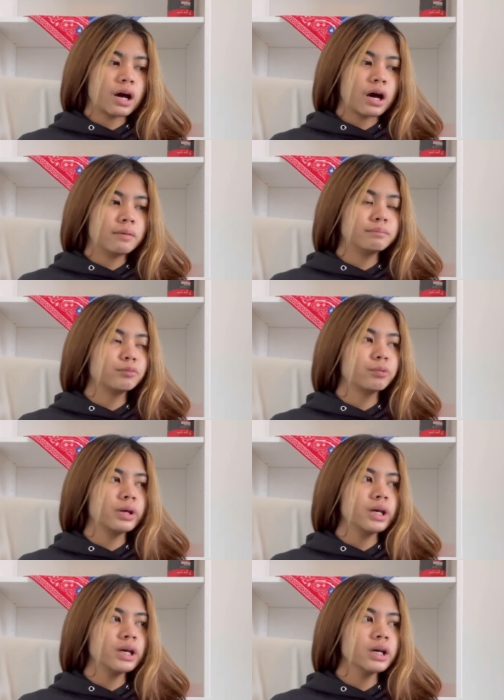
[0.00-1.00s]
um,
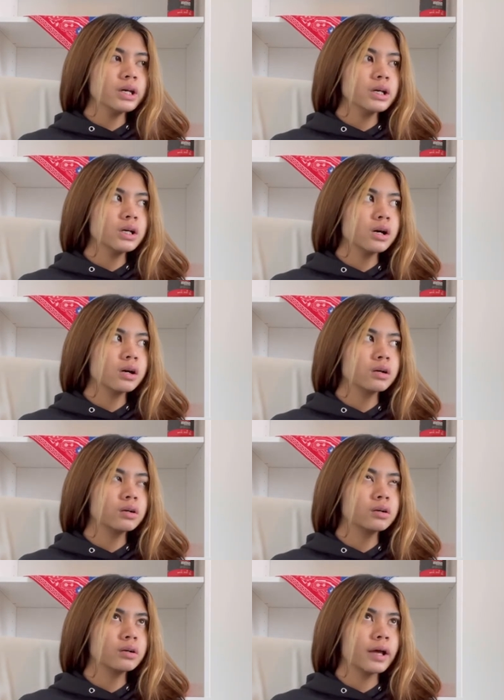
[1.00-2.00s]
we
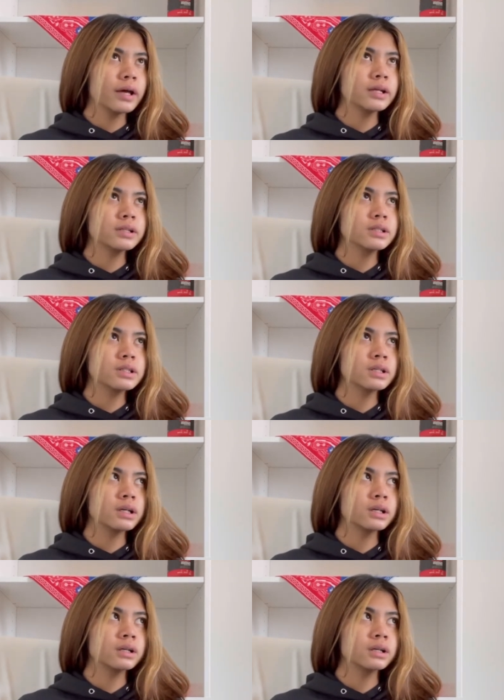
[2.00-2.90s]
headed to